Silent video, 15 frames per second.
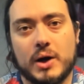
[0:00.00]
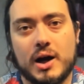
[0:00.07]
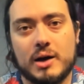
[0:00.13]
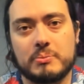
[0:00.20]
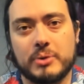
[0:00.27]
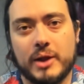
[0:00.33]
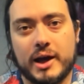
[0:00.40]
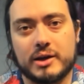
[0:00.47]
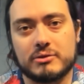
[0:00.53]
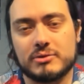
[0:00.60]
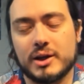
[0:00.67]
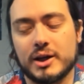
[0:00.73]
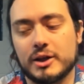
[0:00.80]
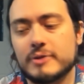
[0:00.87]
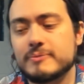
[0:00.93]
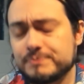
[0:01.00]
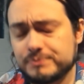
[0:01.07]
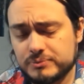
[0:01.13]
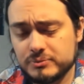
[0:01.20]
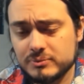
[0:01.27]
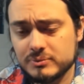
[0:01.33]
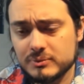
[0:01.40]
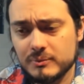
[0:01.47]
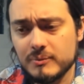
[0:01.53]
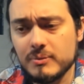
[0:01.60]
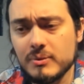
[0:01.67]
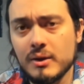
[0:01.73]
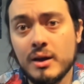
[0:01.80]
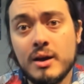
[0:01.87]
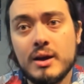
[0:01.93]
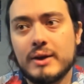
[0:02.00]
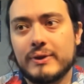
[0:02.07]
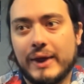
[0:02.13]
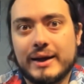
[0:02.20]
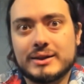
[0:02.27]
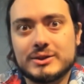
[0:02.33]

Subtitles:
black and red. That is